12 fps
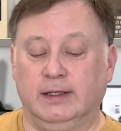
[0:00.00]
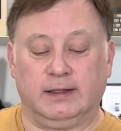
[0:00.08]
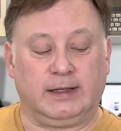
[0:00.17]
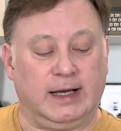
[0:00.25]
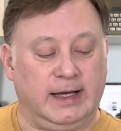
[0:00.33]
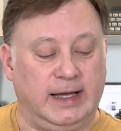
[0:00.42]

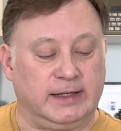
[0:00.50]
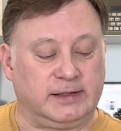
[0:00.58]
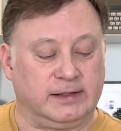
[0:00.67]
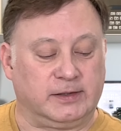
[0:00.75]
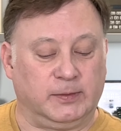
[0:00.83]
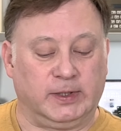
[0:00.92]
got
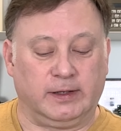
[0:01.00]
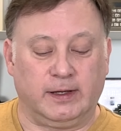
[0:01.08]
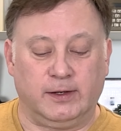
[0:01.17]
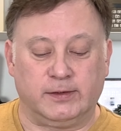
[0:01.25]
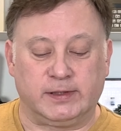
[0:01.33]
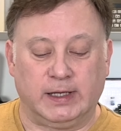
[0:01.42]
access to one of
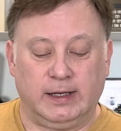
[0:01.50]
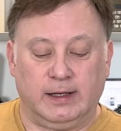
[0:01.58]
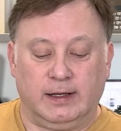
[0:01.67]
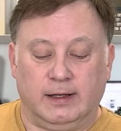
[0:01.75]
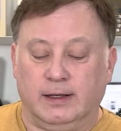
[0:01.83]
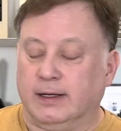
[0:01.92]
those,
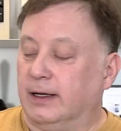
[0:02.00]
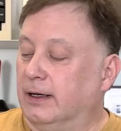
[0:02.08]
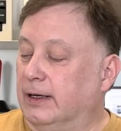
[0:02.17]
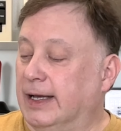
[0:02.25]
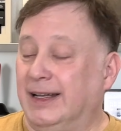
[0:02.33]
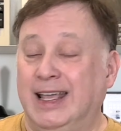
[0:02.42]

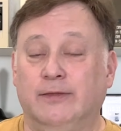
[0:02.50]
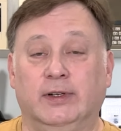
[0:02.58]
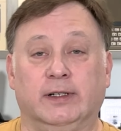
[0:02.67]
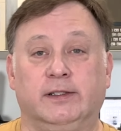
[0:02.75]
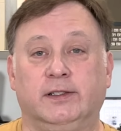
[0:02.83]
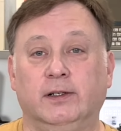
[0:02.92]
uh, and have an
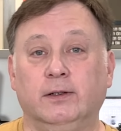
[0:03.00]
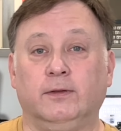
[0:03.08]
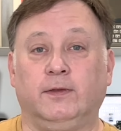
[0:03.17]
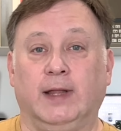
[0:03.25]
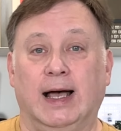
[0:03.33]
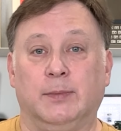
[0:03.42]
external
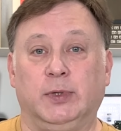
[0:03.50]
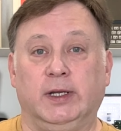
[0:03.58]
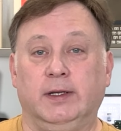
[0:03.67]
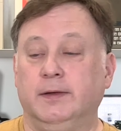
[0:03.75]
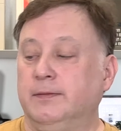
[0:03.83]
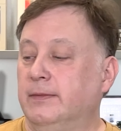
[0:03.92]

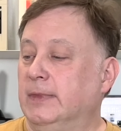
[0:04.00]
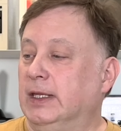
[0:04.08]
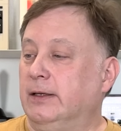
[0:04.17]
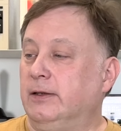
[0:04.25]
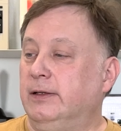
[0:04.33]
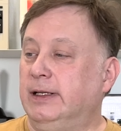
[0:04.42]
floppy,
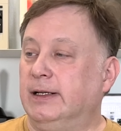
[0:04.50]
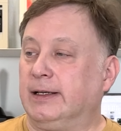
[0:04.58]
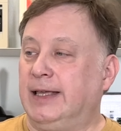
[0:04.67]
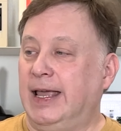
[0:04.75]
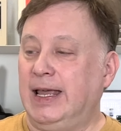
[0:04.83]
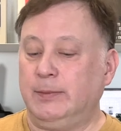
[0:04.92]
you need a
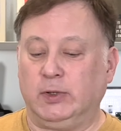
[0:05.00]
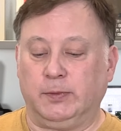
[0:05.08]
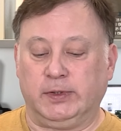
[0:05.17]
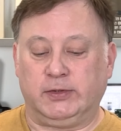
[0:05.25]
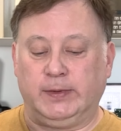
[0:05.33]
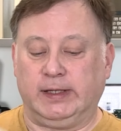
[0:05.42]
cable
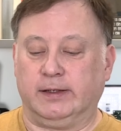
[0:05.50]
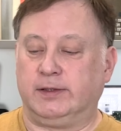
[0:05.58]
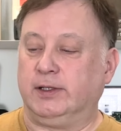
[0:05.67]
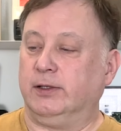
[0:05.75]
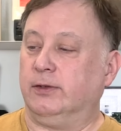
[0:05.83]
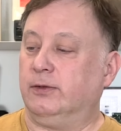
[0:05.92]
between the
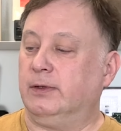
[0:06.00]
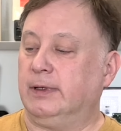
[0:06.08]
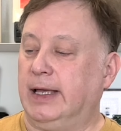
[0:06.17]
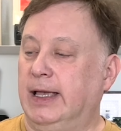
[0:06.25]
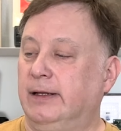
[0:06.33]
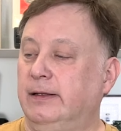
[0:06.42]
two
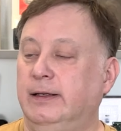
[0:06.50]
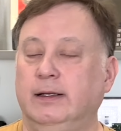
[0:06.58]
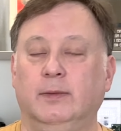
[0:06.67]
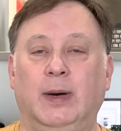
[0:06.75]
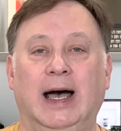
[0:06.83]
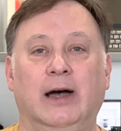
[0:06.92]
and you need
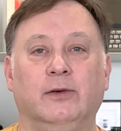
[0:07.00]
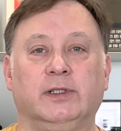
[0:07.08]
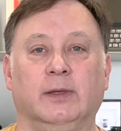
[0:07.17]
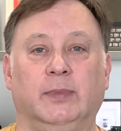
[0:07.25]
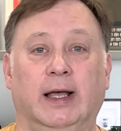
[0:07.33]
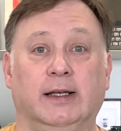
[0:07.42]
a power
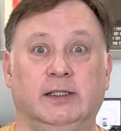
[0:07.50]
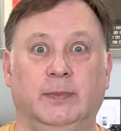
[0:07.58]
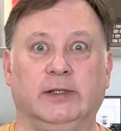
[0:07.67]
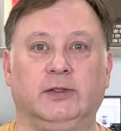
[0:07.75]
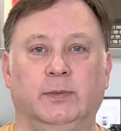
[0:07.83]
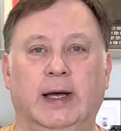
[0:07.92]
supply,
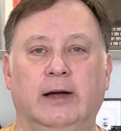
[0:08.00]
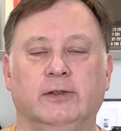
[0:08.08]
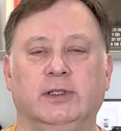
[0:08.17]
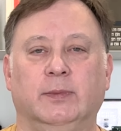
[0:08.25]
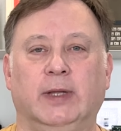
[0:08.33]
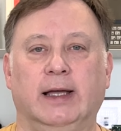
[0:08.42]
special power
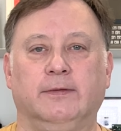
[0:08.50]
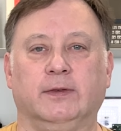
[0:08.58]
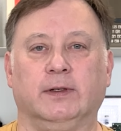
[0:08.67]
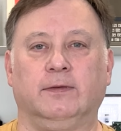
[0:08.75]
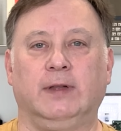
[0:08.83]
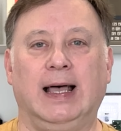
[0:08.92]
supply for
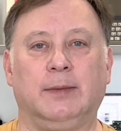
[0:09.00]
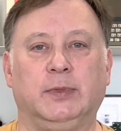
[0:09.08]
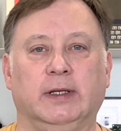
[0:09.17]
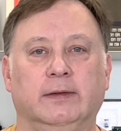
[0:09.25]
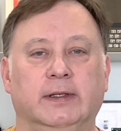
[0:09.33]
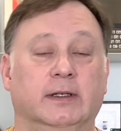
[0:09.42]
the
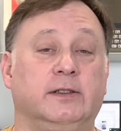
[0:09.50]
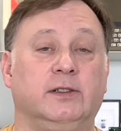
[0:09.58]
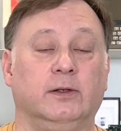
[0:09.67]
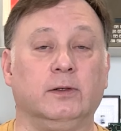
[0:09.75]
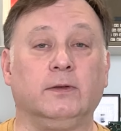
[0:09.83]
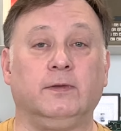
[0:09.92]
floppy, the
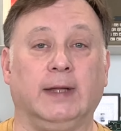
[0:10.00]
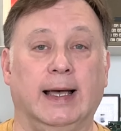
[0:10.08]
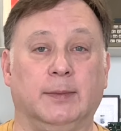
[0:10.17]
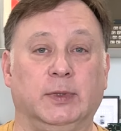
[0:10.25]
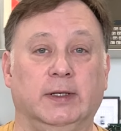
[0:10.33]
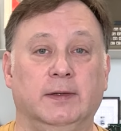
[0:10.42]
external
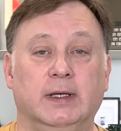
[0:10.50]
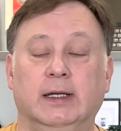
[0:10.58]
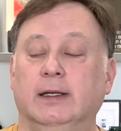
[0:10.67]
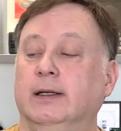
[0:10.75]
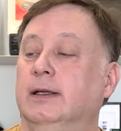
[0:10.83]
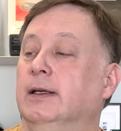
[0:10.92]
floppy.
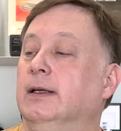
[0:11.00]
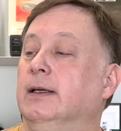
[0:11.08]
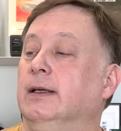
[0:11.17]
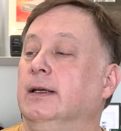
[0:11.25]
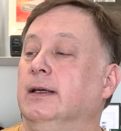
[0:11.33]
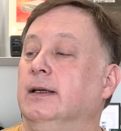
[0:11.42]

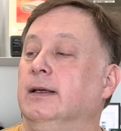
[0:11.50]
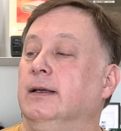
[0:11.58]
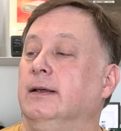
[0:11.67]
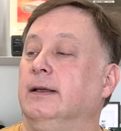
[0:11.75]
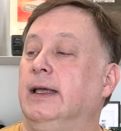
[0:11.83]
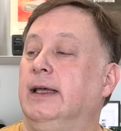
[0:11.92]

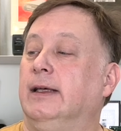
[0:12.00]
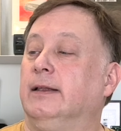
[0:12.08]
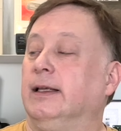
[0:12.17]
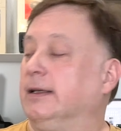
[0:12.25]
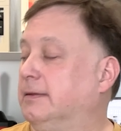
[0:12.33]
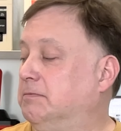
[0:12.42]
And
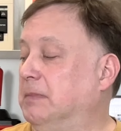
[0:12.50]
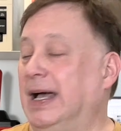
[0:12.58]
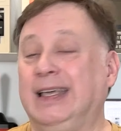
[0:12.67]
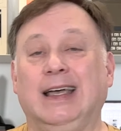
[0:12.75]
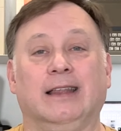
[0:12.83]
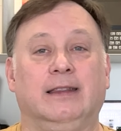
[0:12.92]
like
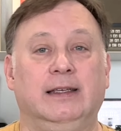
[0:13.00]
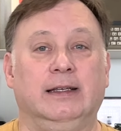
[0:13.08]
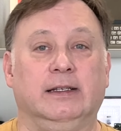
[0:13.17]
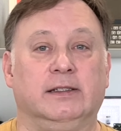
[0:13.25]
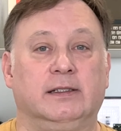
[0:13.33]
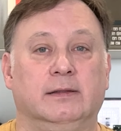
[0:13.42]
I got
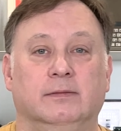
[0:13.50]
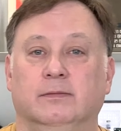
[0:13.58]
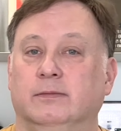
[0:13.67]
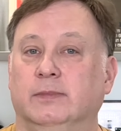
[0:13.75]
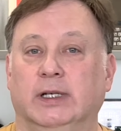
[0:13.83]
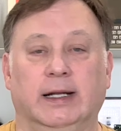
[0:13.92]
these,
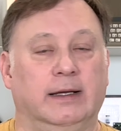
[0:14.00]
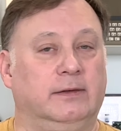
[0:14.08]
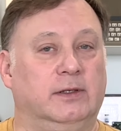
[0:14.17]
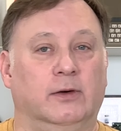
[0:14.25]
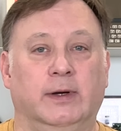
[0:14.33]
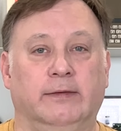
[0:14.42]
but I
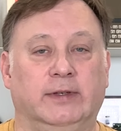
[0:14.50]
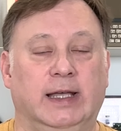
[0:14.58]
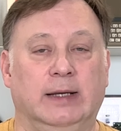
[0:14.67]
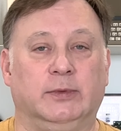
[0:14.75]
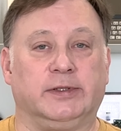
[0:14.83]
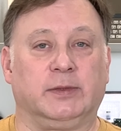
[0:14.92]
don't have the
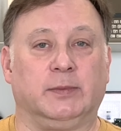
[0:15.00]
cables or